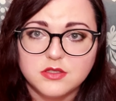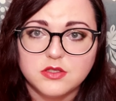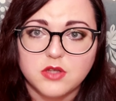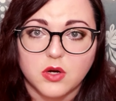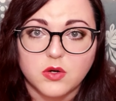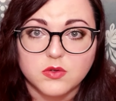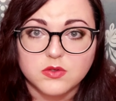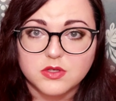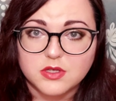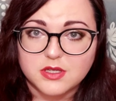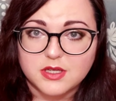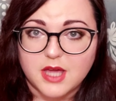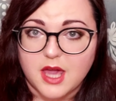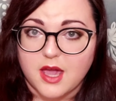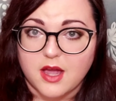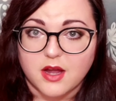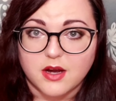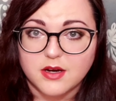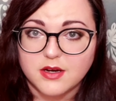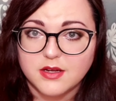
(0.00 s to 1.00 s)
don't
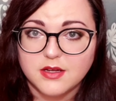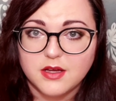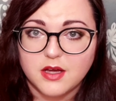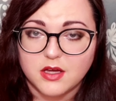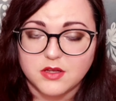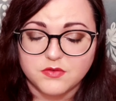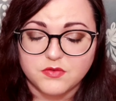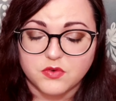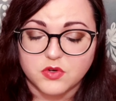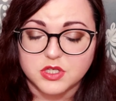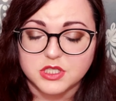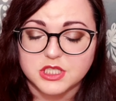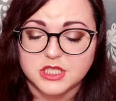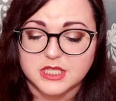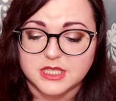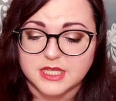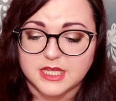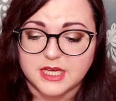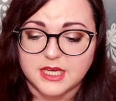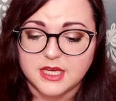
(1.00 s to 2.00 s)
care,
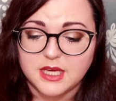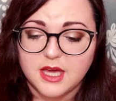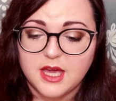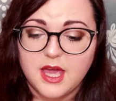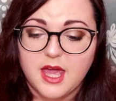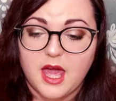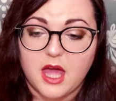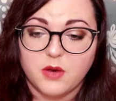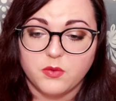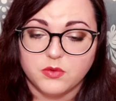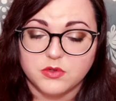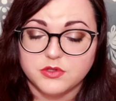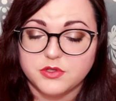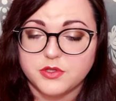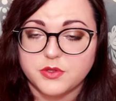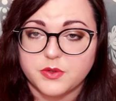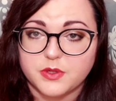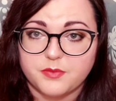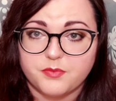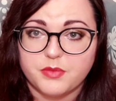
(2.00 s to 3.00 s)
unfortunately, and will
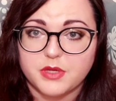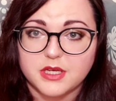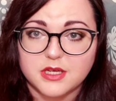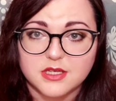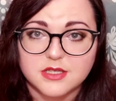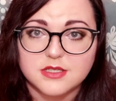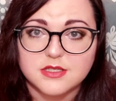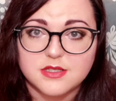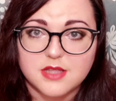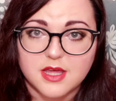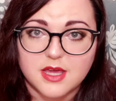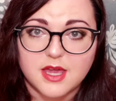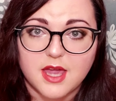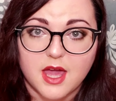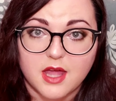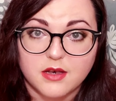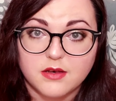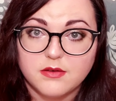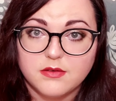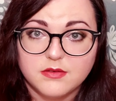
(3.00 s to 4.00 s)
do it because they
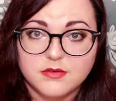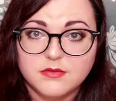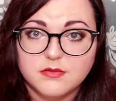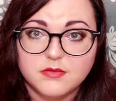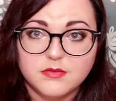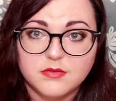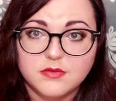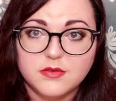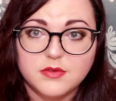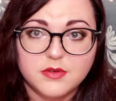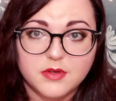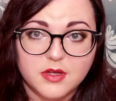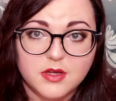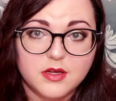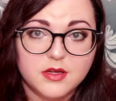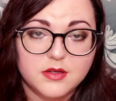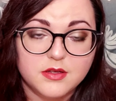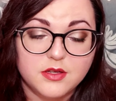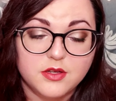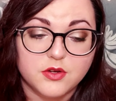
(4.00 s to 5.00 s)
get
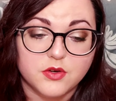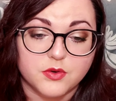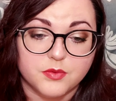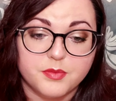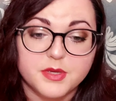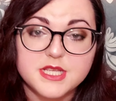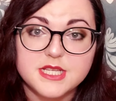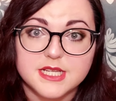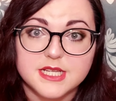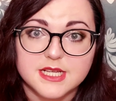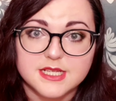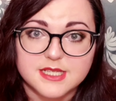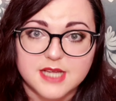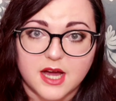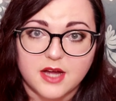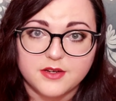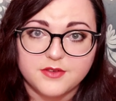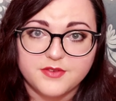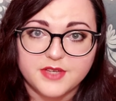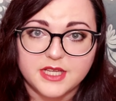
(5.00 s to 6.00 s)
your business
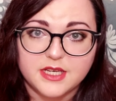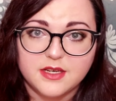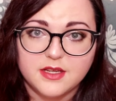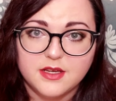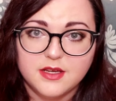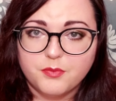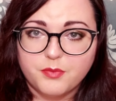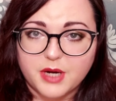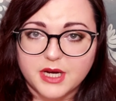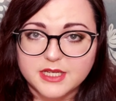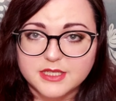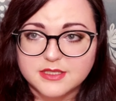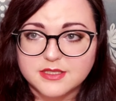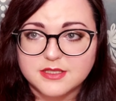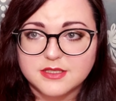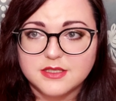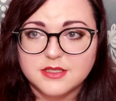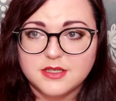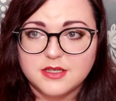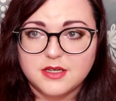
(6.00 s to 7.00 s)
out of it.
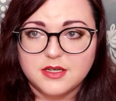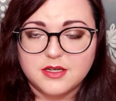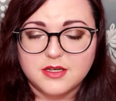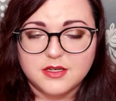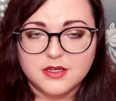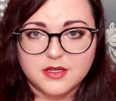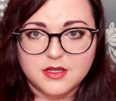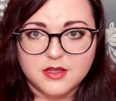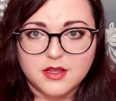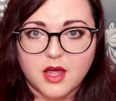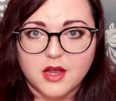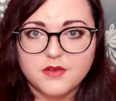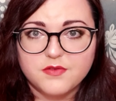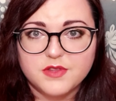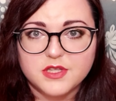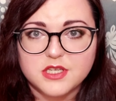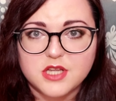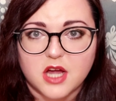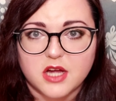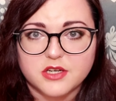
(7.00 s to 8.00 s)
But a lot of
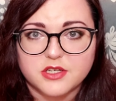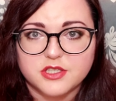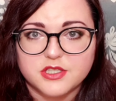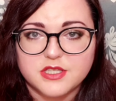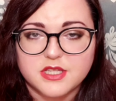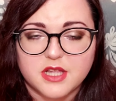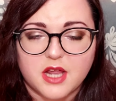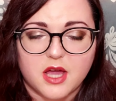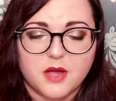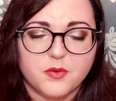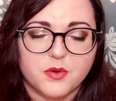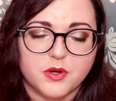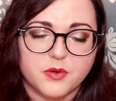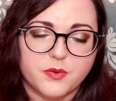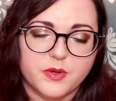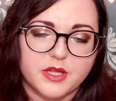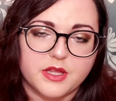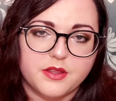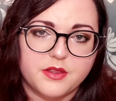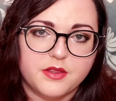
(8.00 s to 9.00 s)
the doctors that I
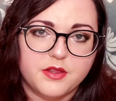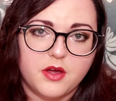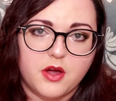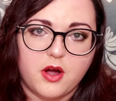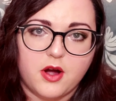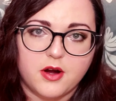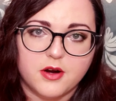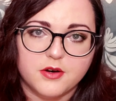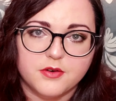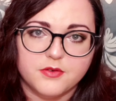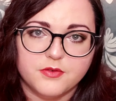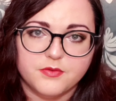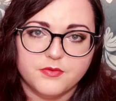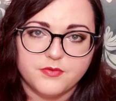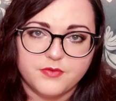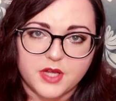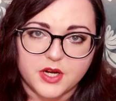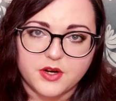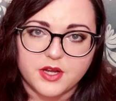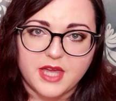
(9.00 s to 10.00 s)
work with are
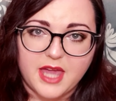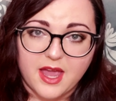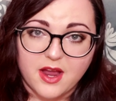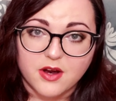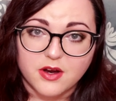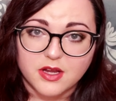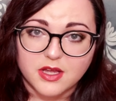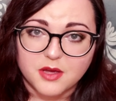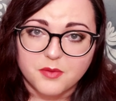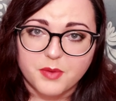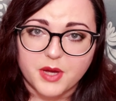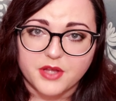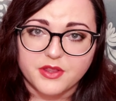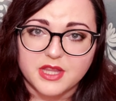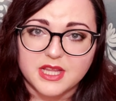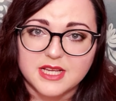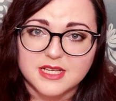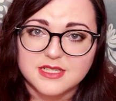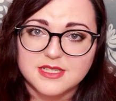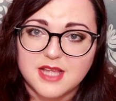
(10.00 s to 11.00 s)
very caring
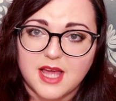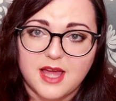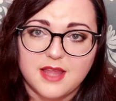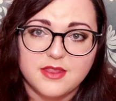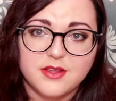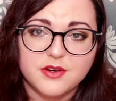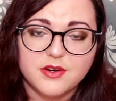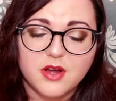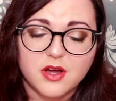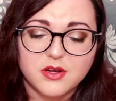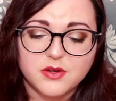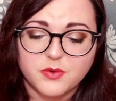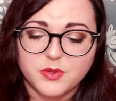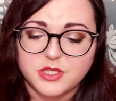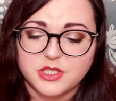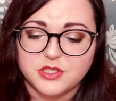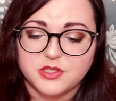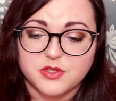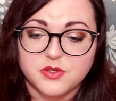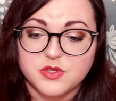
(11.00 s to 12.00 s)
about this, and they're not
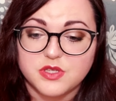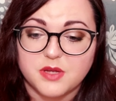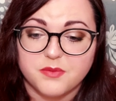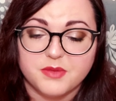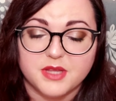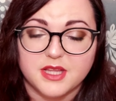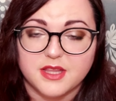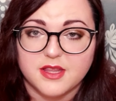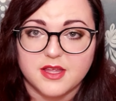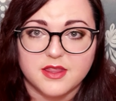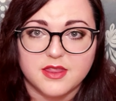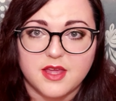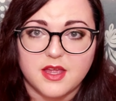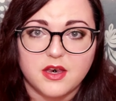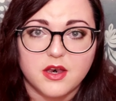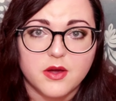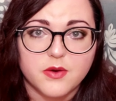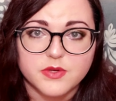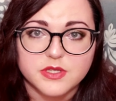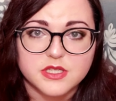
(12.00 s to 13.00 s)
going to do something that they
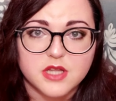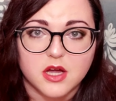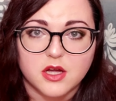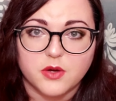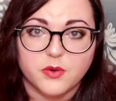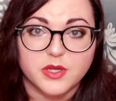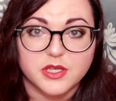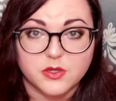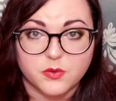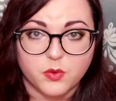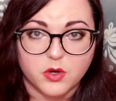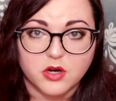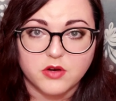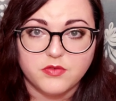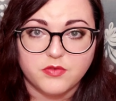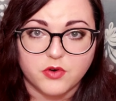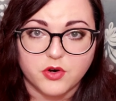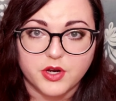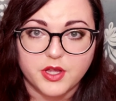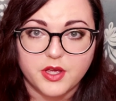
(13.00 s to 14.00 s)
know is not going to work
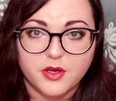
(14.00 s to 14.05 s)
for